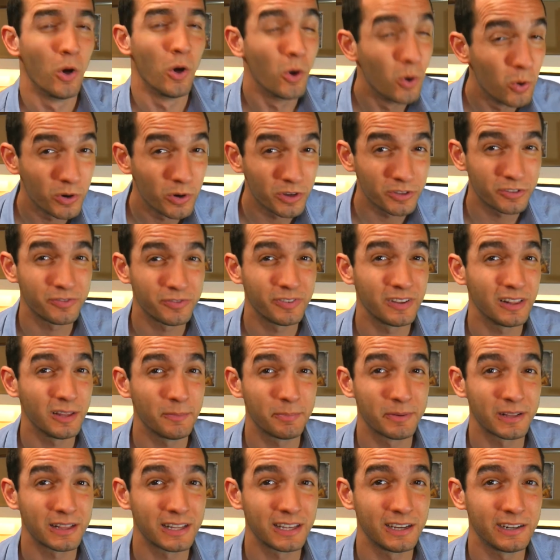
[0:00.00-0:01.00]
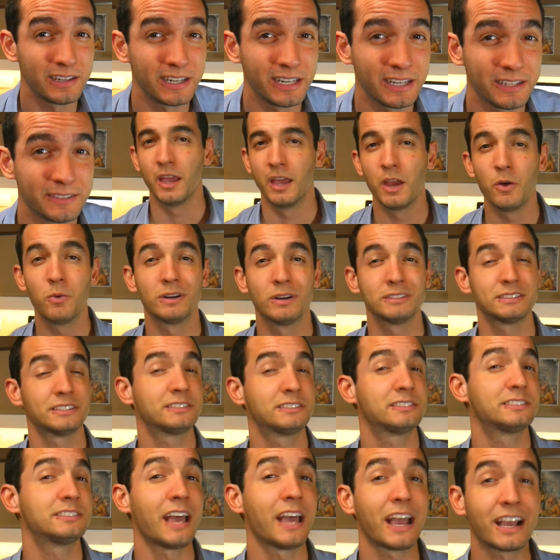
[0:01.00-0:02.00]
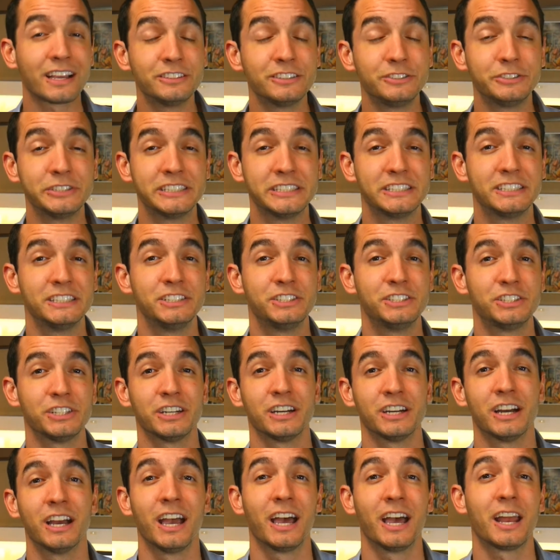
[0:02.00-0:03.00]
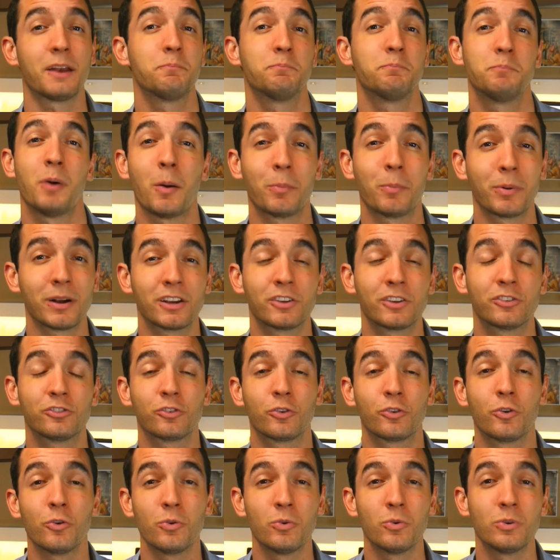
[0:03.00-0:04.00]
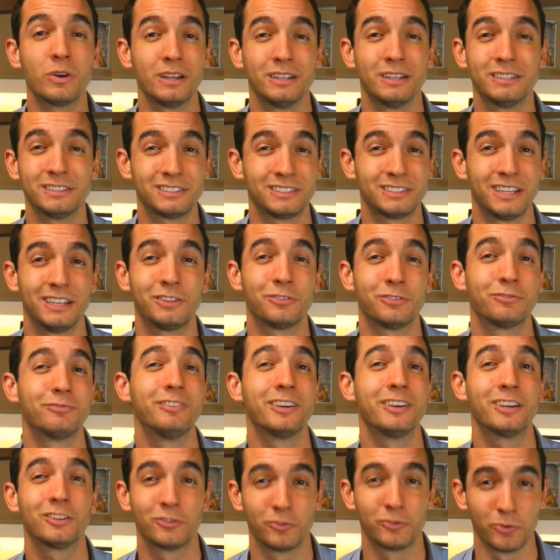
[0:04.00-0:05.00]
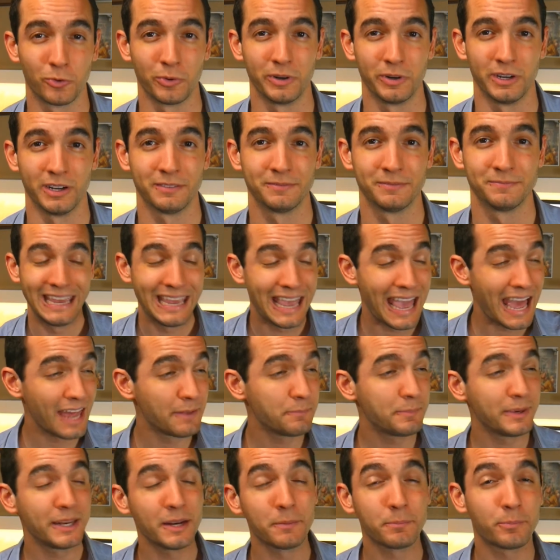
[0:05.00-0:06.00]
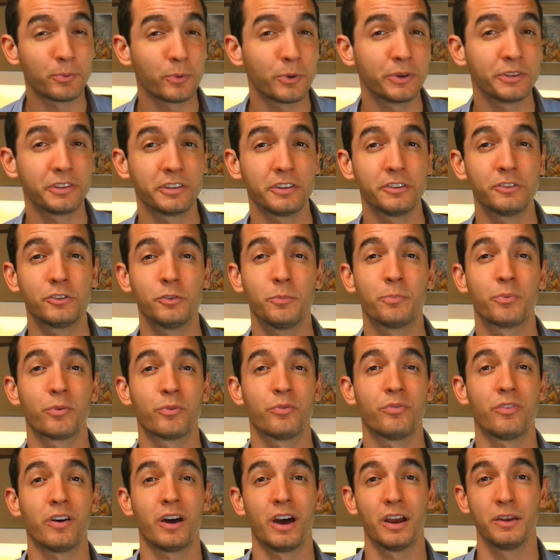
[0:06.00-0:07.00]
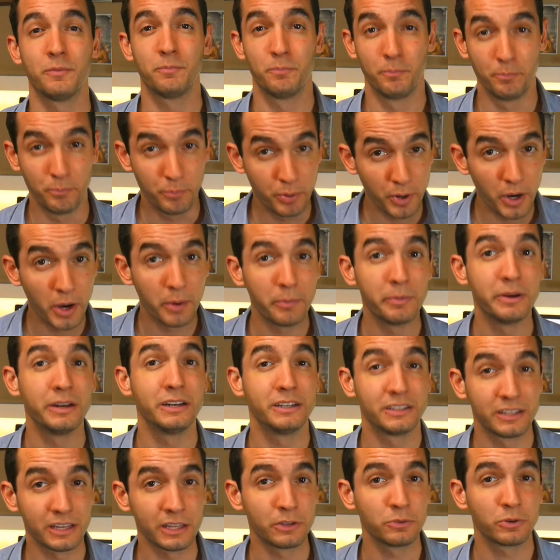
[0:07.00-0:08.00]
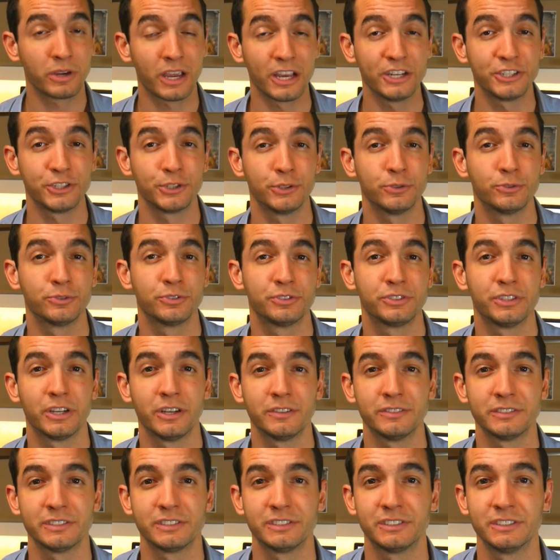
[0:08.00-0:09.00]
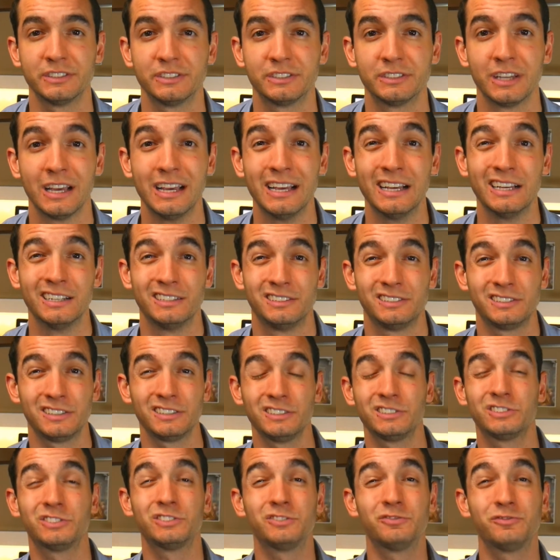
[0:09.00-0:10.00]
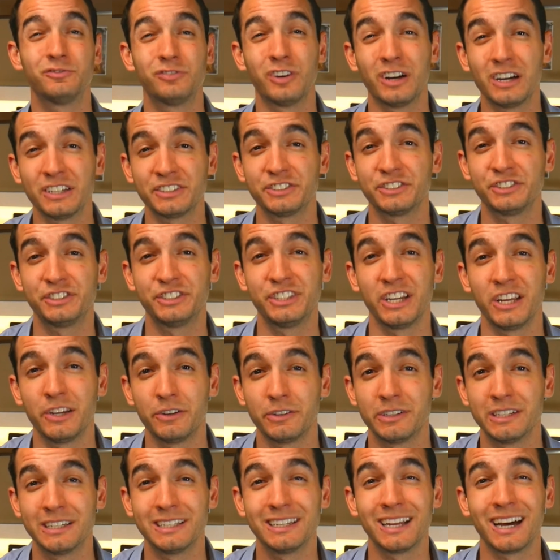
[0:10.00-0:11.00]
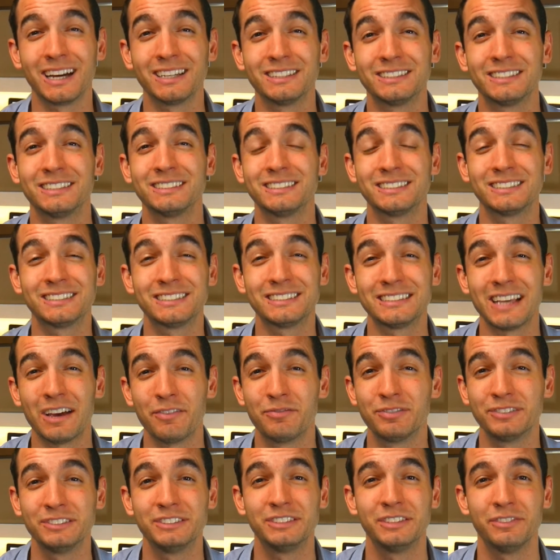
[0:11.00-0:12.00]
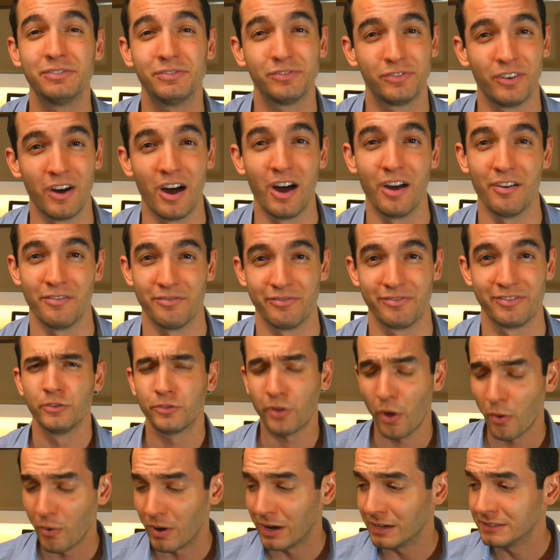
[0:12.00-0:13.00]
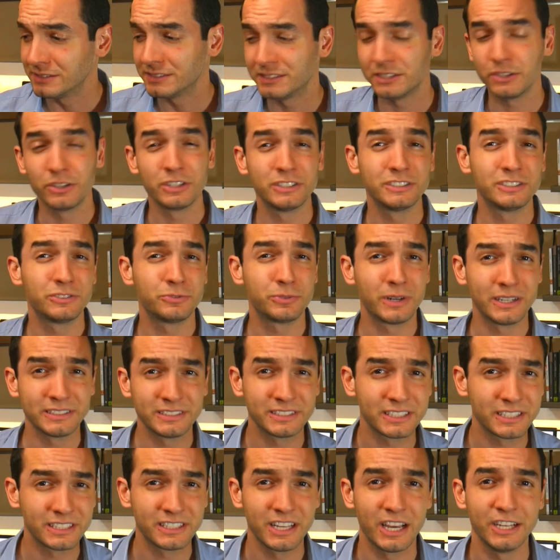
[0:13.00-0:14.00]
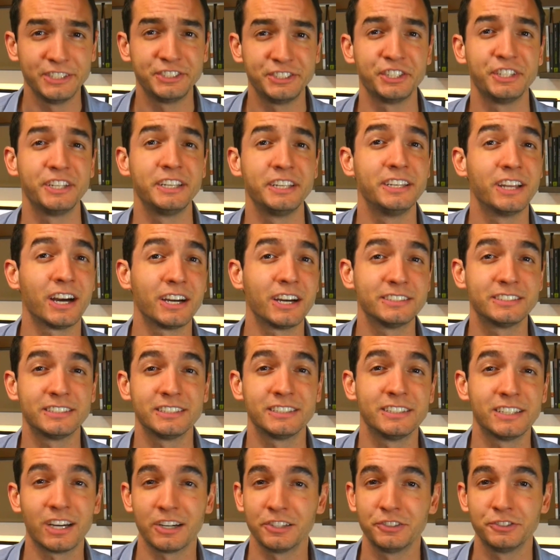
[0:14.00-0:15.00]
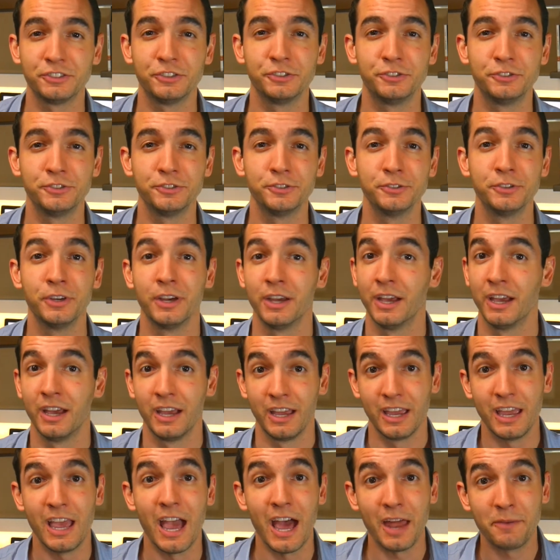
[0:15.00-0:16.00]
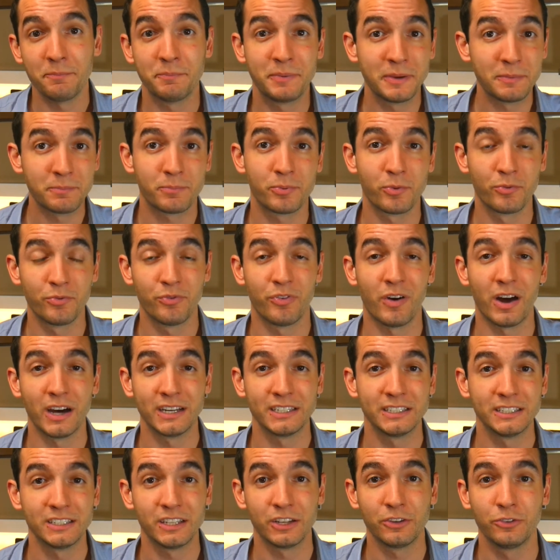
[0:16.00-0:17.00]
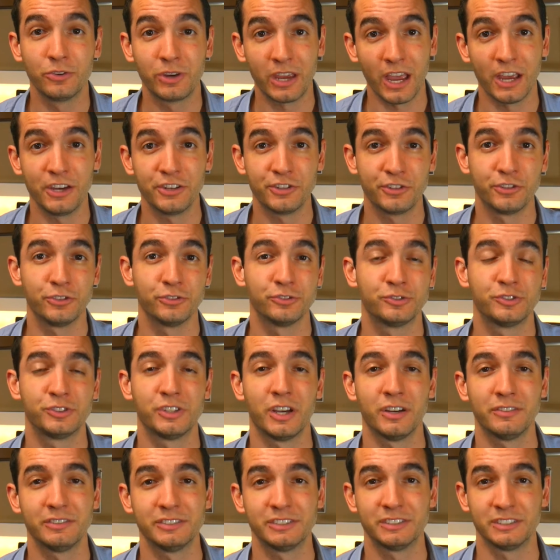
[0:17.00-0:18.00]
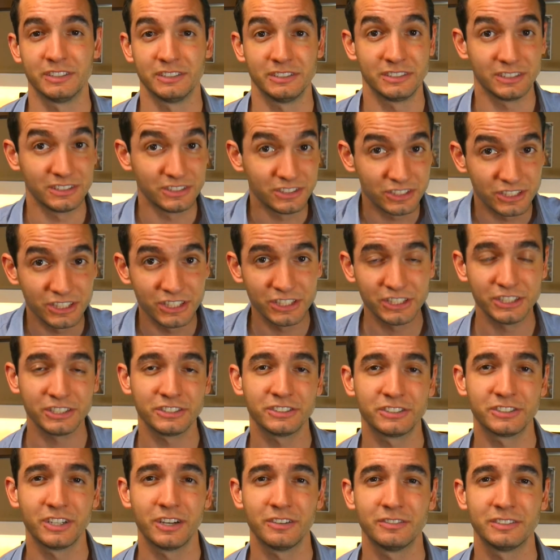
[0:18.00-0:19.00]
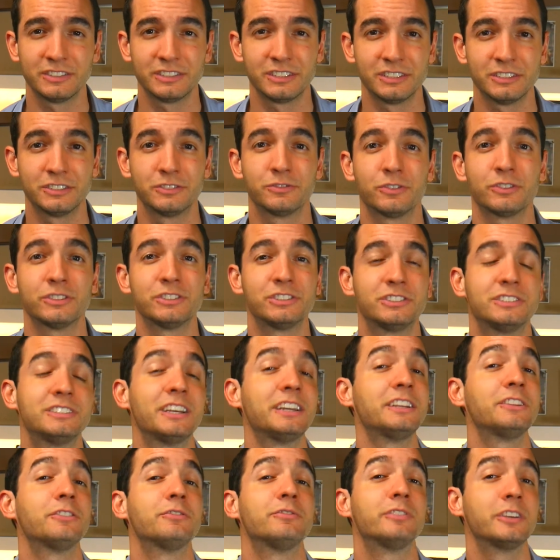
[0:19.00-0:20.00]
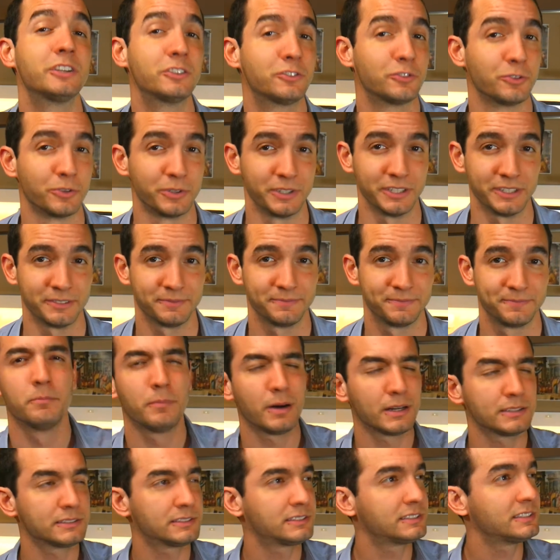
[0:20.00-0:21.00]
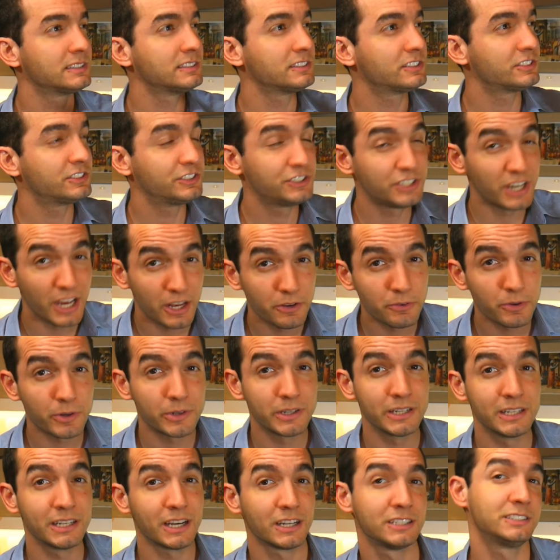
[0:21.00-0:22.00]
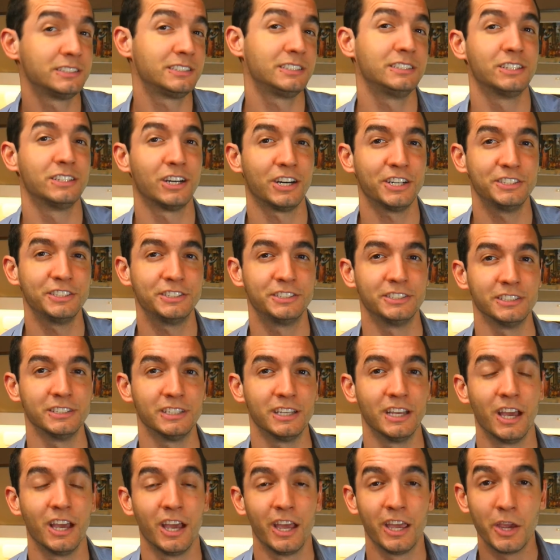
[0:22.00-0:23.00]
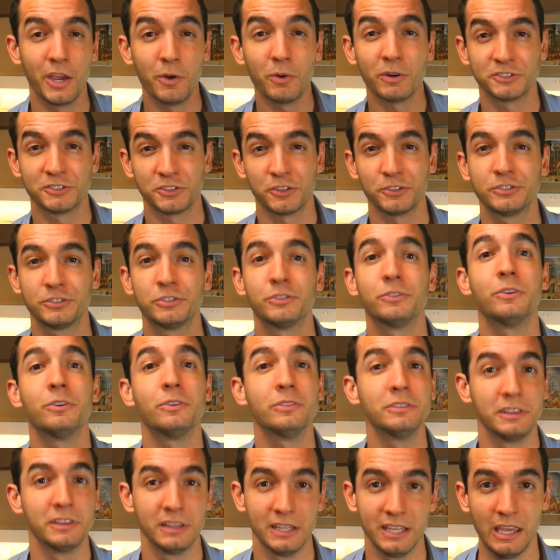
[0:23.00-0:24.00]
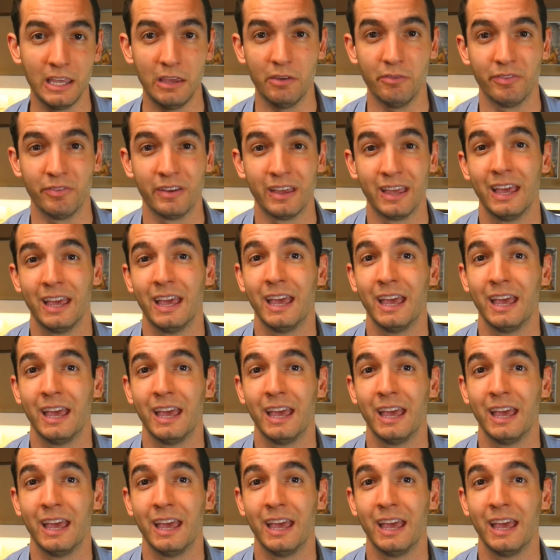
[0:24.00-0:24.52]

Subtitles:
Who is Philip Cleary? He was a secondary teacher at a public school in the state of Victoria. He had been appointed to provide permanent educational services since 1st January 1975. So until his resignation in 1992, he had been providing educational services and teaching services for the state of Victoria. But since January 1990, he was also on leave.